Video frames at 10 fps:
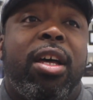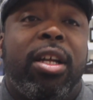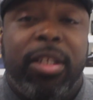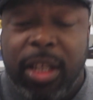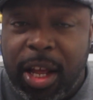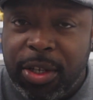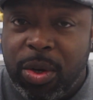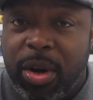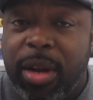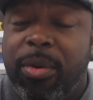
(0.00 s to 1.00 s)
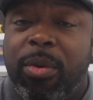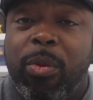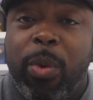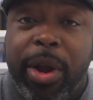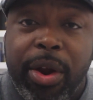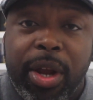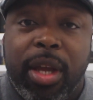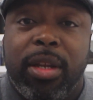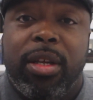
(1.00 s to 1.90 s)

until I started wearing it.